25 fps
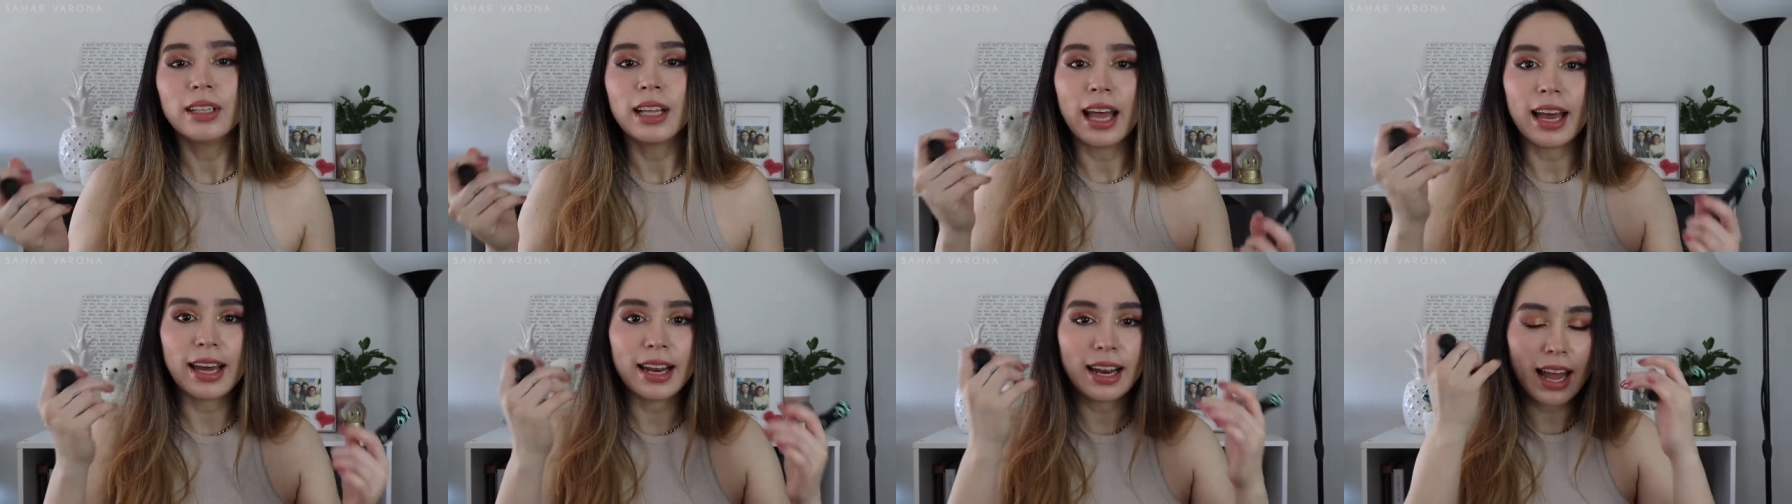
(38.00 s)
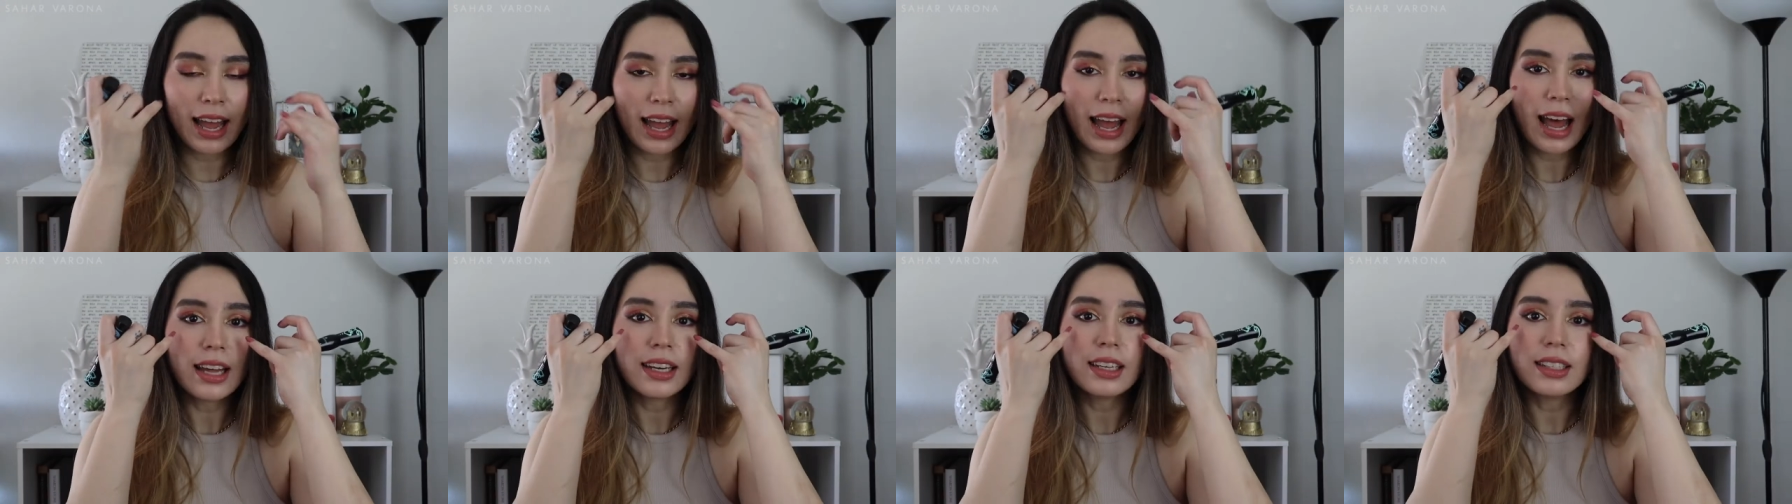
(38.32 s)
And
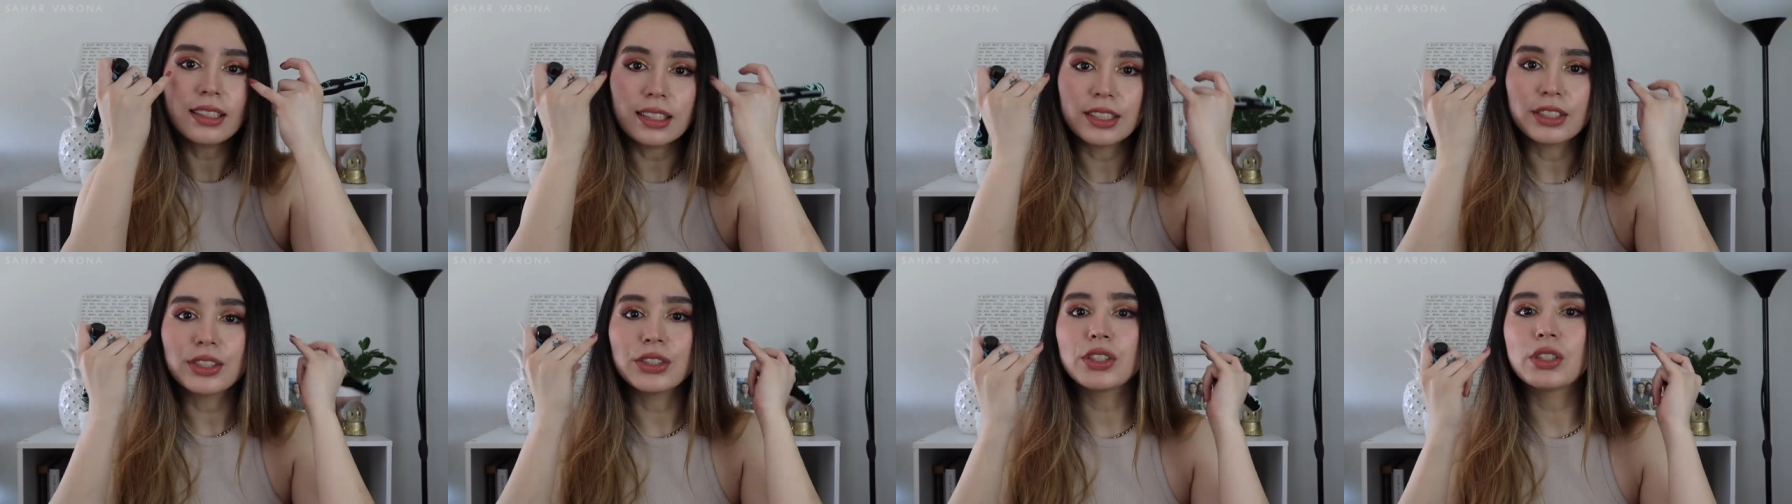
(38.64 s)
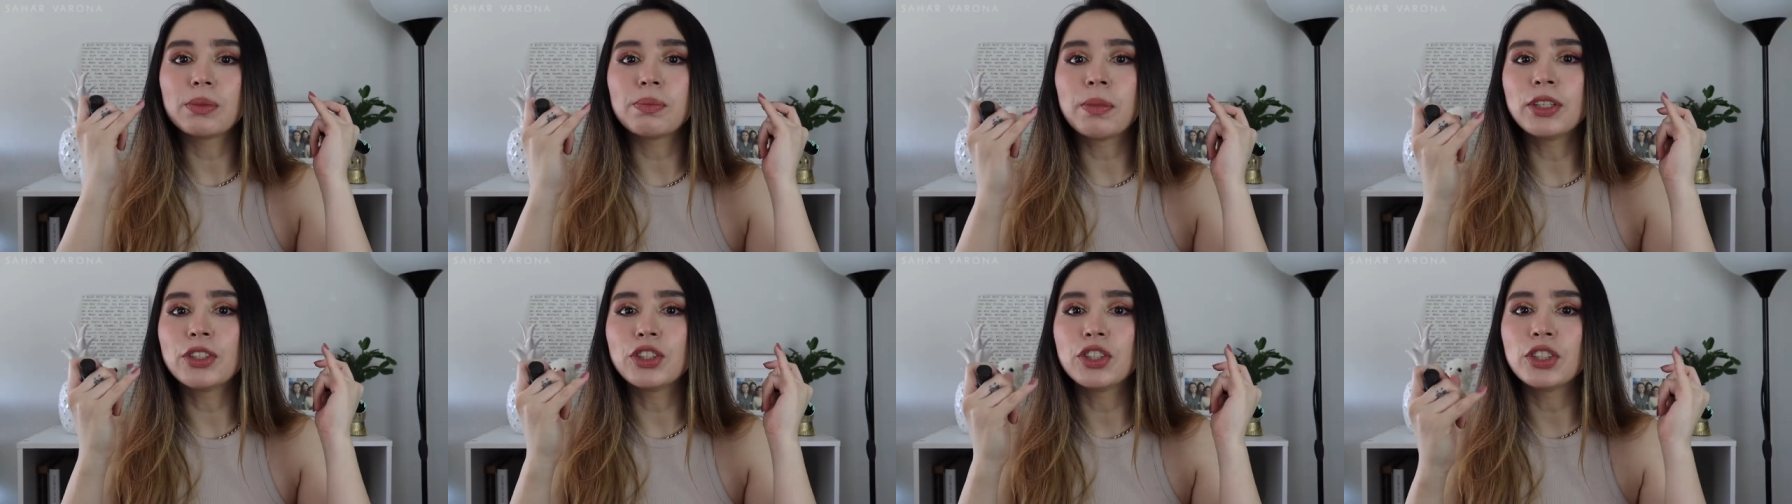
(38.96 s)
I had a little
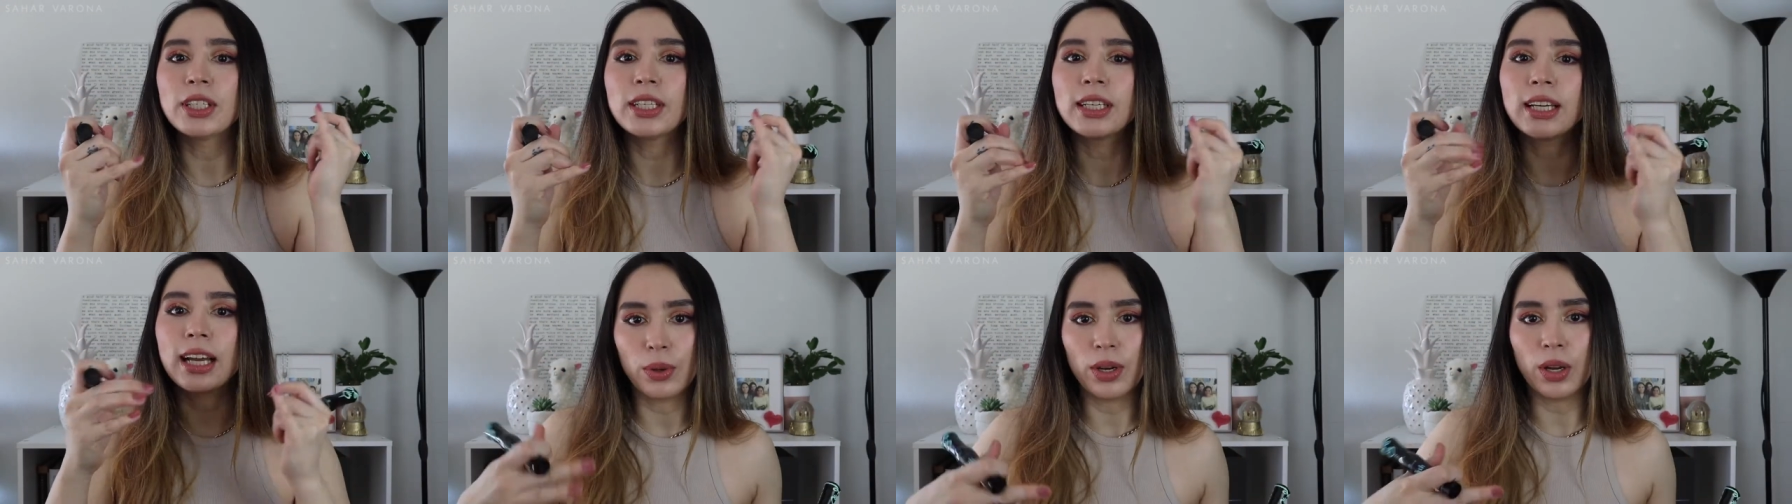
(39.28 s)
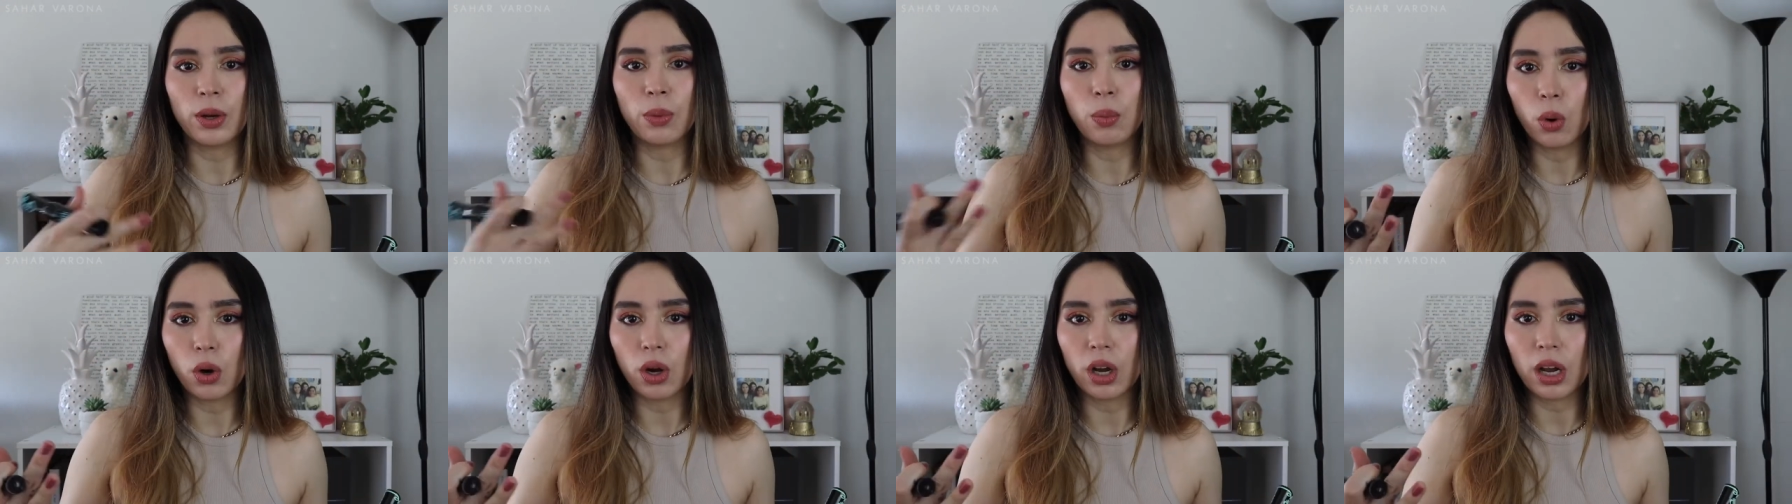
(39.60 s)
smudging when
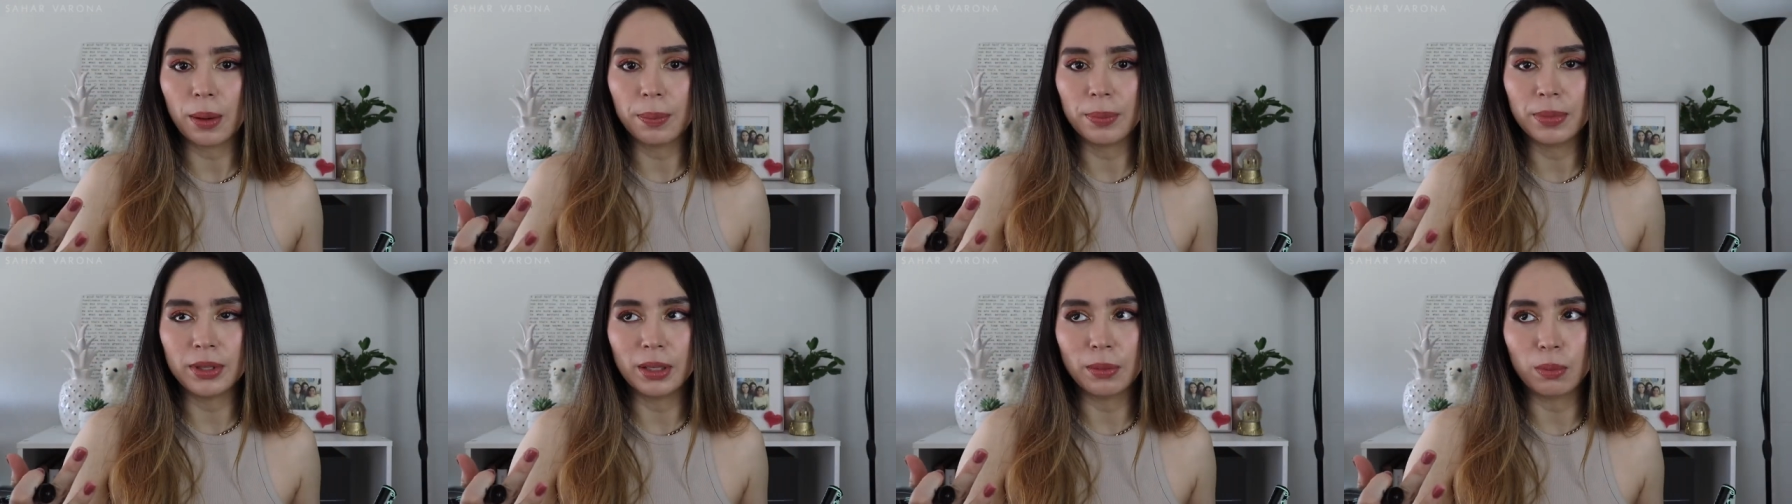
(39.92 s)
I woke up in